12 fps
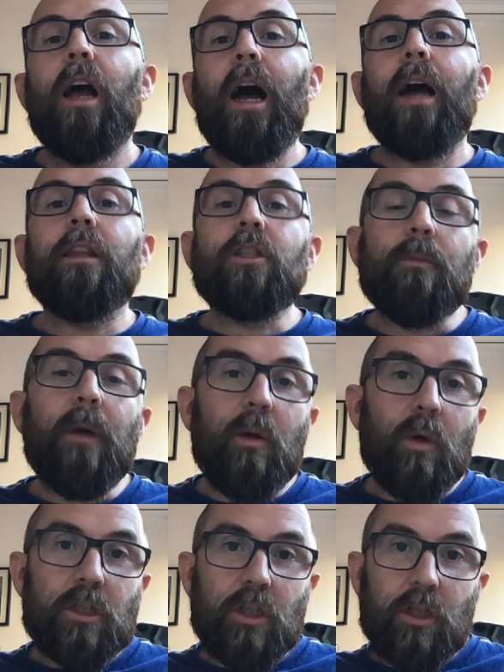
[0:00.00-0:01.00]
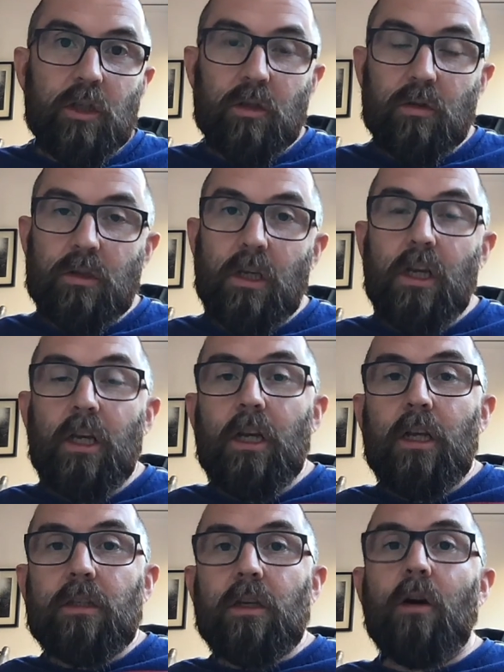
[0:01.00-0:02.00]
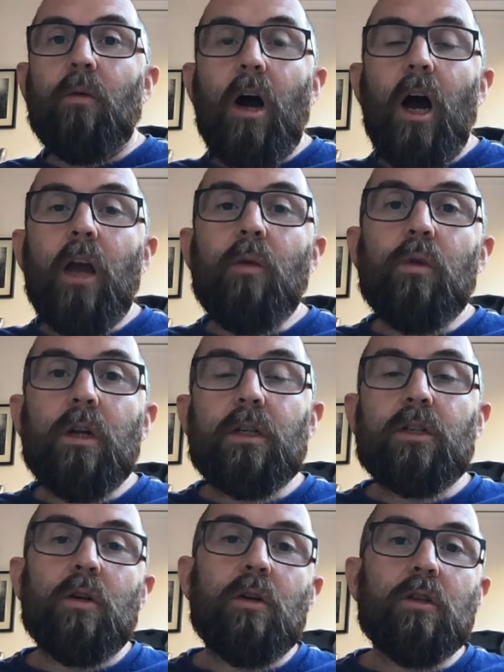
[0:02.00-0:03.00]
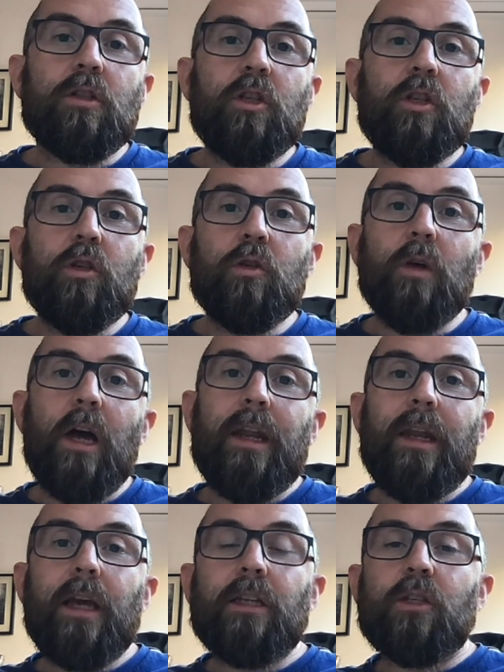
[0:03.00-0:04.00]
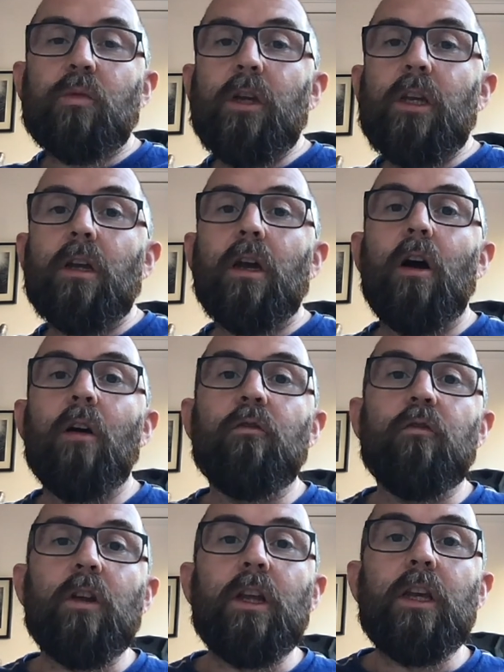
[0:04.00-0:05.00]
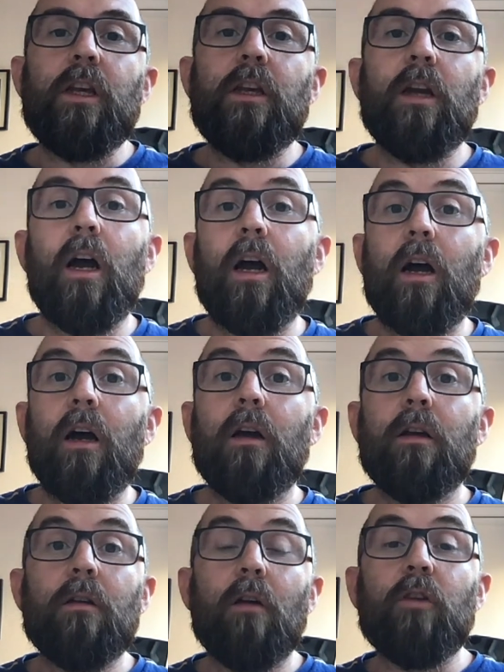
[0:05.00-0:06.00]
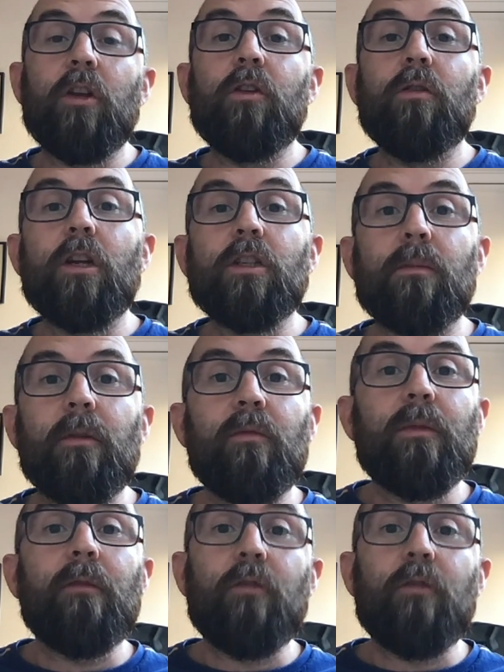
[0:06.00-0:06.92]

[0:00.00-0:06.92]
and that you may want to use. So I will talk to you next week. Hopefully you learned something from that